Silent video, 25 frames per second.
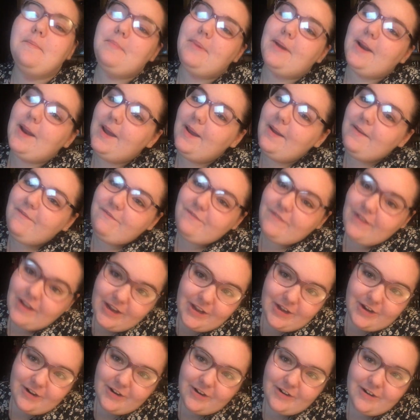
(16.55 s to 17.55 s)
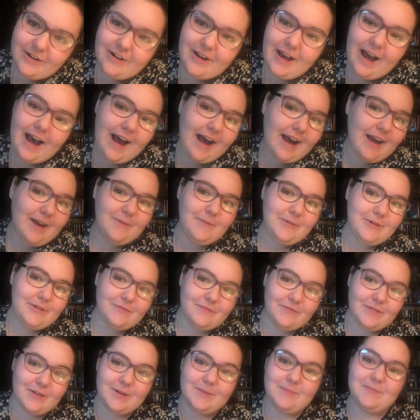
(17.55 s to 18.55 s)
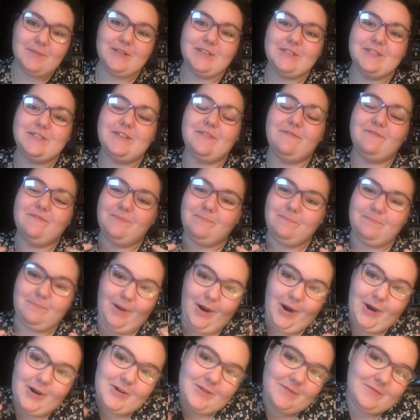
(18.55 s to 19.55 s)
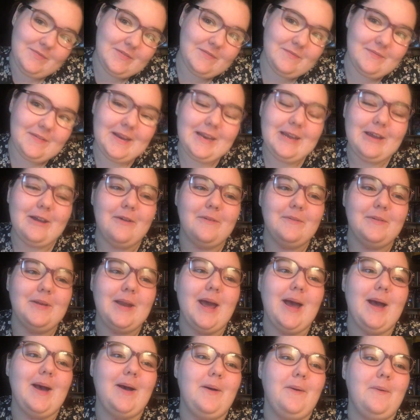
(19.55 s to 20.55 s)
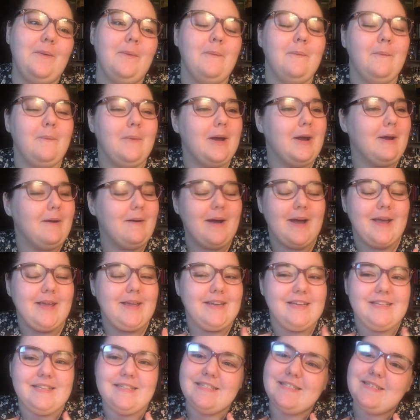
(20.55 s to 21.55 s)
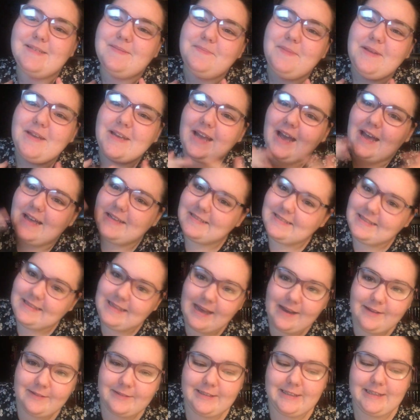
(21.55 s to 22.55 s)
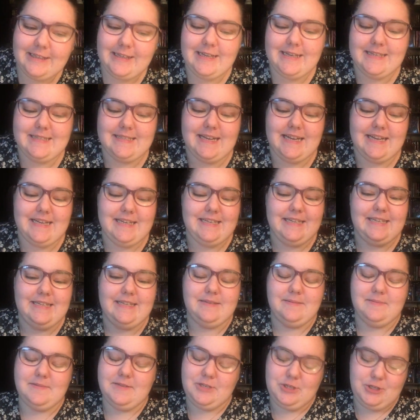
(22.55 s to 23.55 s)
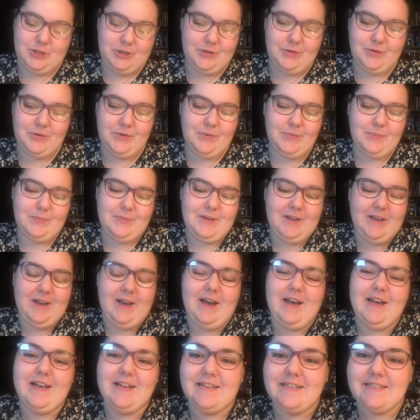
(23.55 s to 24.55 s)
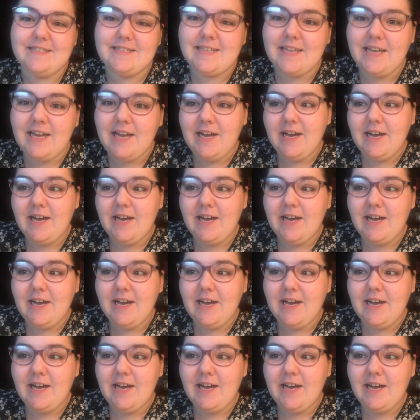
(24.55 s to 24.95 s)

But I figured I would film this part of the video now where I can speak as loudly as I need to because